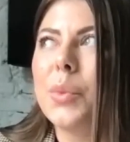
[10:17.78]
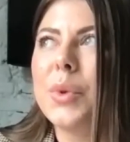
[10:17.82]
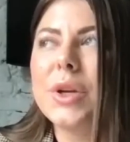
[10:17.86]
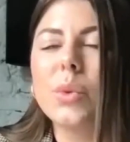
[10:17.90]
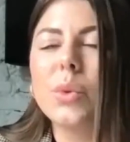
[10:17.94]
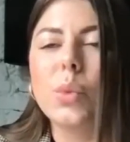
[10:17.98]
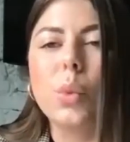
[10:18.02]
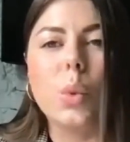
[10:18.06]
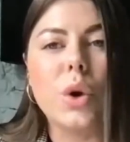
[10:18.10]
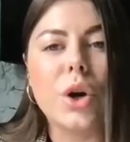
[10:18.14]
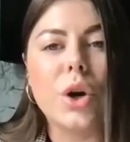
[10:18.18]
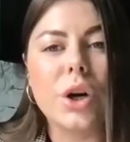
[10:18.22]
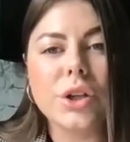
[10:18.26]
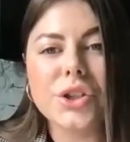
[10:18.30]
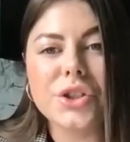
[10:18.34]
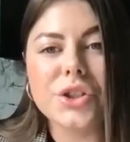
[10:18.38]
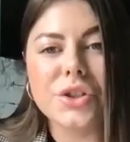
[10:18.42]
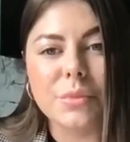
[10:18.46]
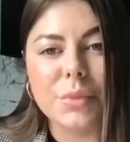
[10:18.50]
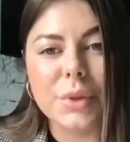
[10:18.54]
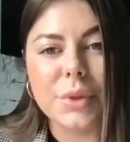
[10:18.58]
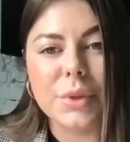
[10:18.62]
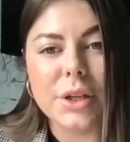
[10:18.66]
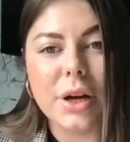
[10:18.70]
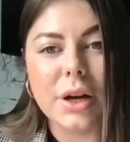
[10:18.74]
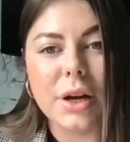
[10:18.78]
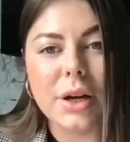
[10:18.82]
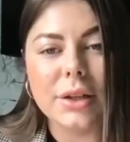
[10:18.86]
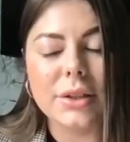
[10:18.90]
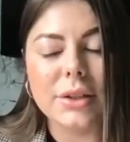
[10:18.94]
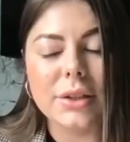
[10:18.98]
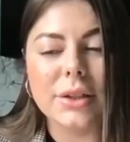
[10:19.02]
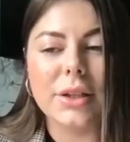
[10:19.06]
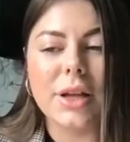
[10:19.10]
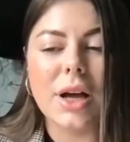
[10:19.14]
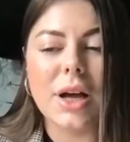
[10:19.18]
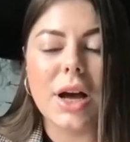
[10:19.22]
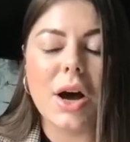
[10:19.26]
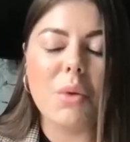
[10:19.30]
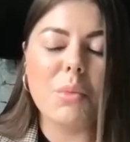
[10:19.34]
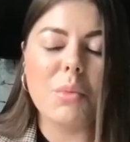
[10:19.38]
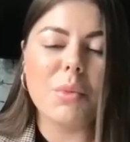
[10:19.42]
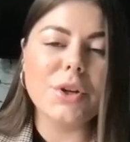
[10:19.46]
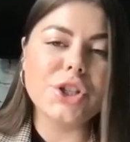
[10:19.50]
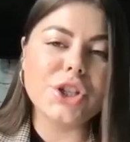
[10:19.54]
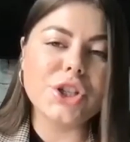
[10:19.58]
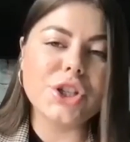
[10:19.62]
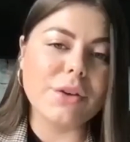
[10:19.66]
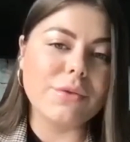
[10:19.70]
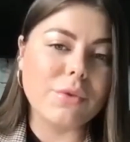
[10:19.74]
work should be done and how
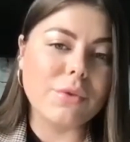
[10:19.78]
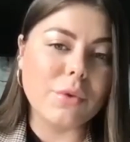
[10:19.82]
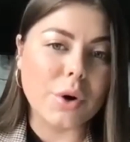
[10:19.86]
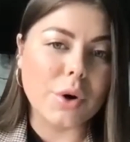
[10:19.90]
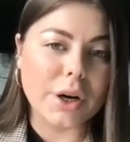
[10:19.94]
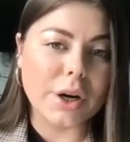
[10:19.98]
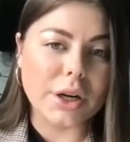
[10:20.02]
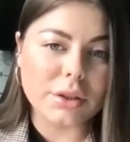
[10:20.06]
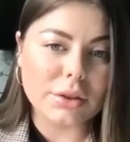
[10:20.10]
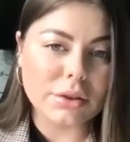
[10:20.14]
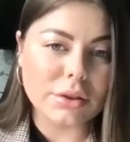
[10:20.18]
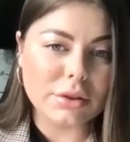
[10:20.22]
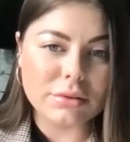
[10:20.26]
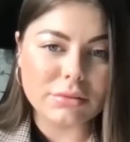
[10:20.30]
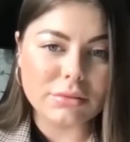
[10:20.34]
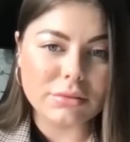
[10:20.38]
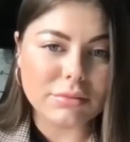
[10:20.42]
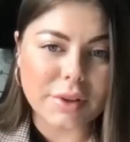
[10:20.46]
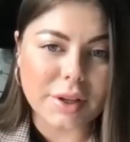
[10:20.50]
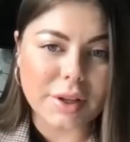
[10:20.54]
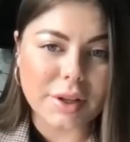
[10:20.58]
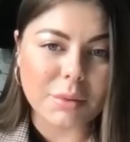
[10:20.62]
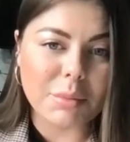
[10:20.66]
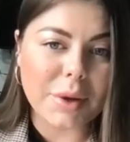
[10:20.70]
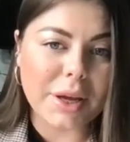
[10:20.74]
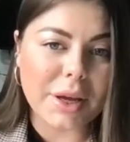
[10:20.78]
much effort they put